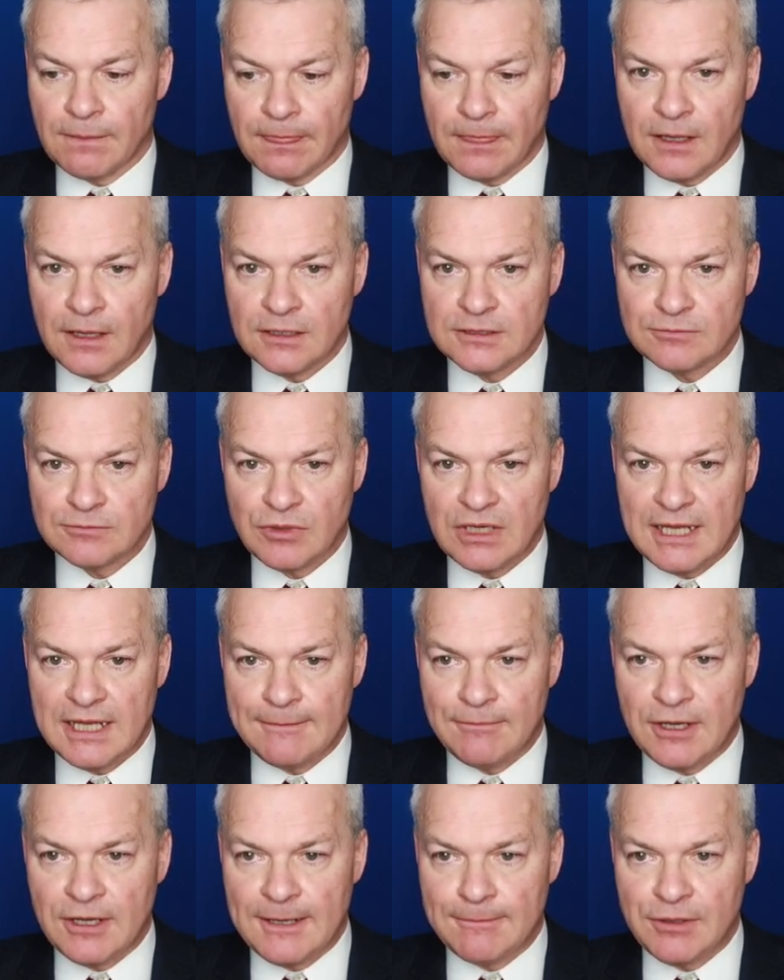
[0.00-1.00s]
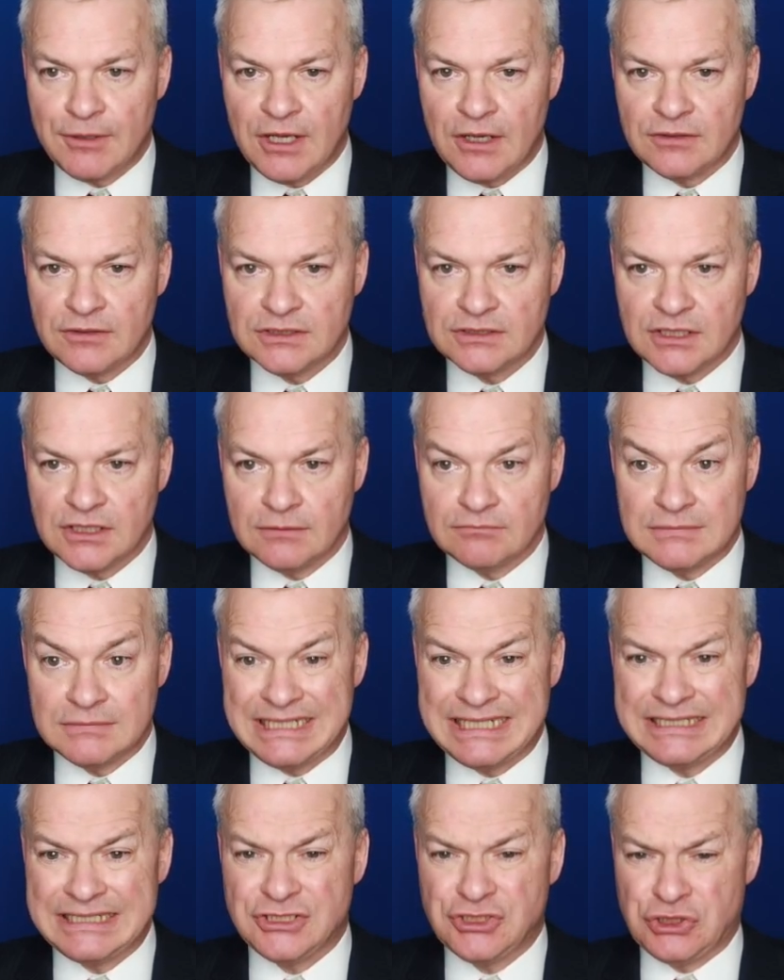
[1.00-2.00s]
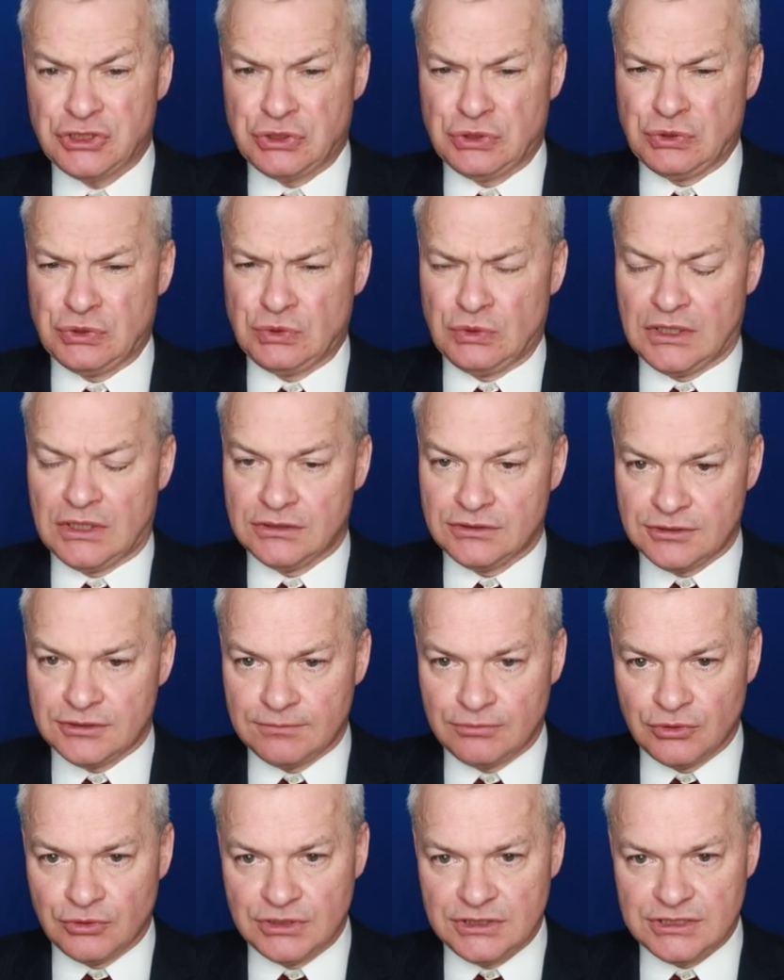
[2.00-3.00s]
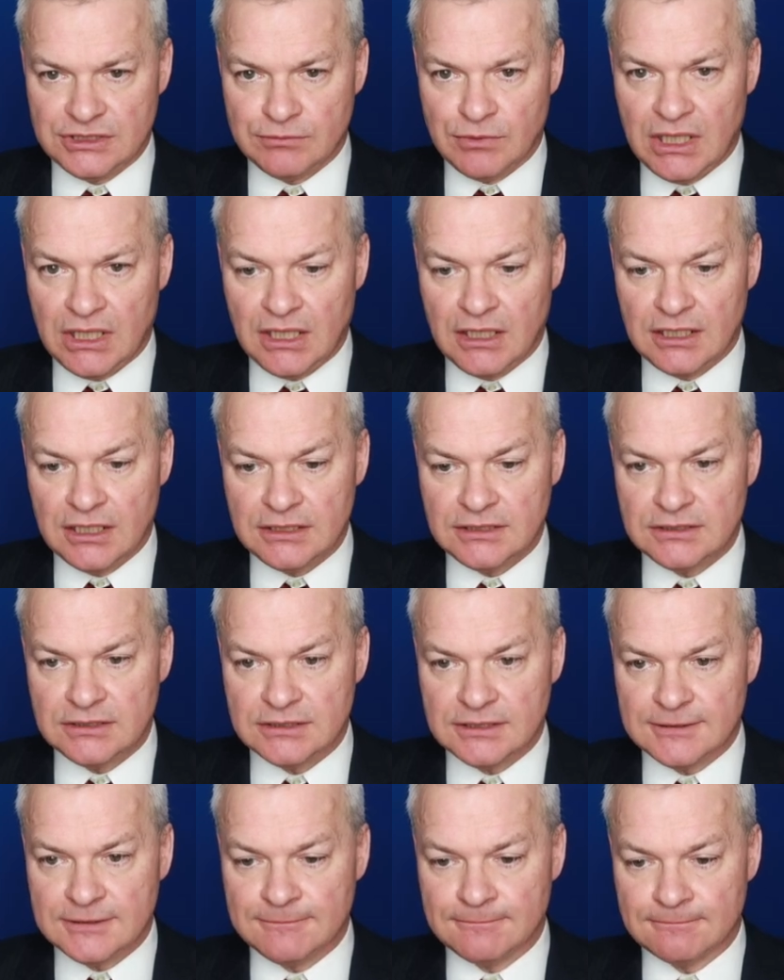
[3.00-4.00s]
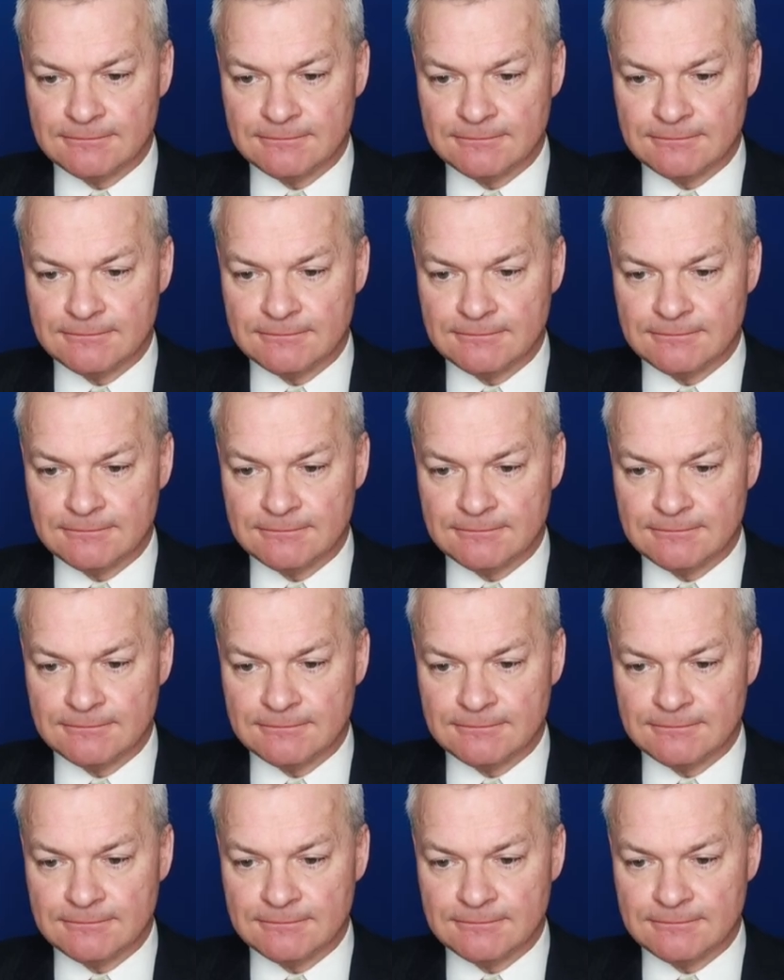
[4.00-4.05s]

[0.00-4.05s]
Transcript: Nice play by opponent. I'm nearly 200 points behind.